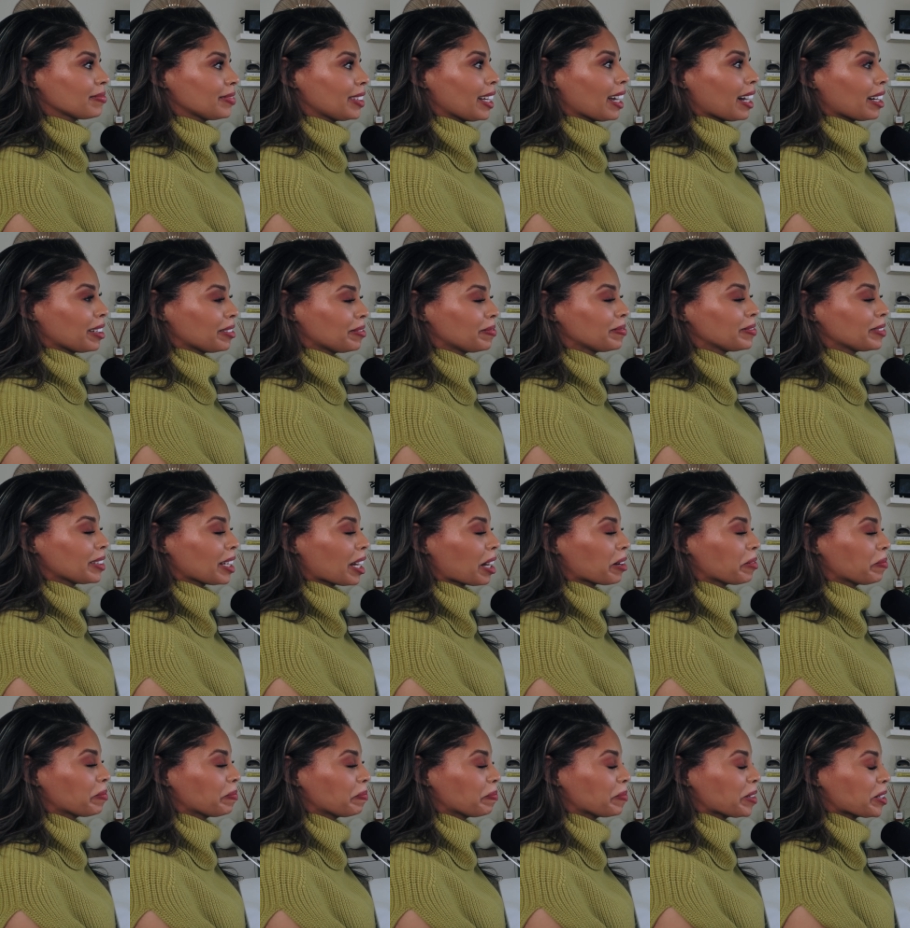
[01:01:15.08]
Yeah. Yeah.
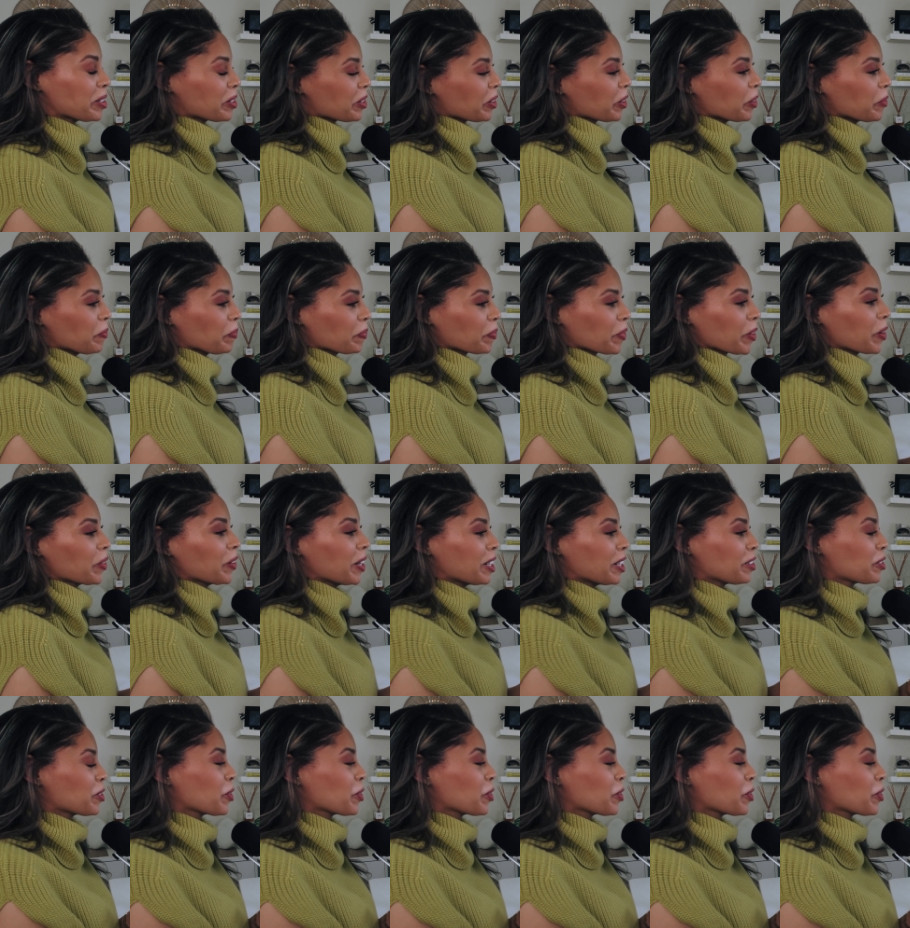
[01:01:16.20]
Me too. All right.